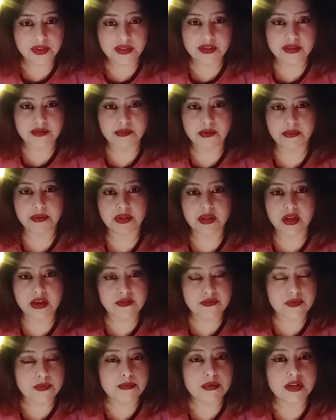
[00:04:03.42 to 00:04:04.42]
This may be the
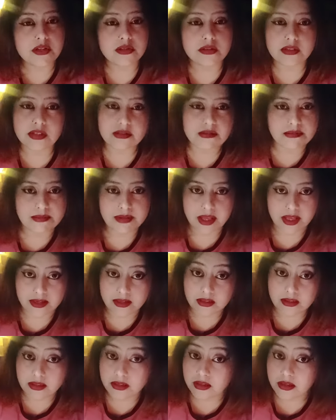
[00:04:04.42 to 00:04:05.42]
information, this may be
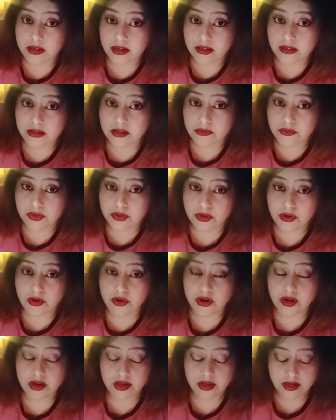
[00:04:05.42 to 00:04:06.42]
anything connected with your
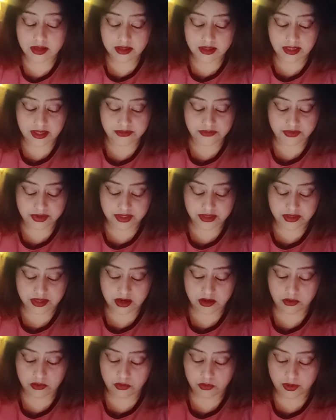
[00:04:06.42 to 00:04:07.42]
life right
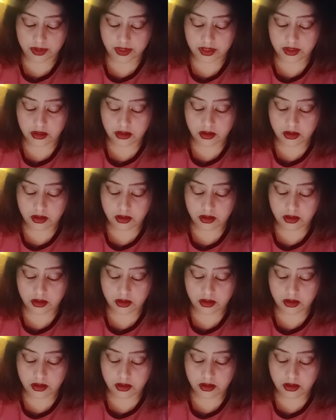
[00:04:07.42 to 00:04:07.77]
now, okay?